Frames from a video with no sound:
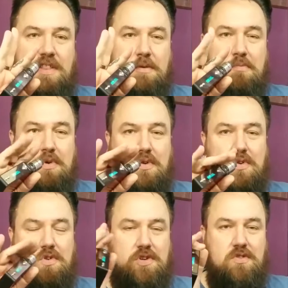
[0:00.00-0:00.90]
at the
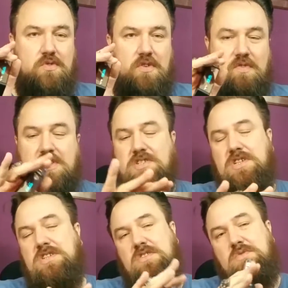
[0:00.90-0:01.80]
board and all the
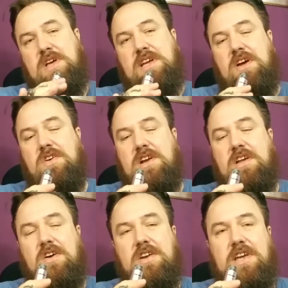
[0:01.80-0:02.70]
functions and all that
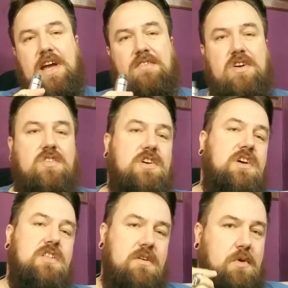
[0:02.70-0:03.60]
kind of carry on,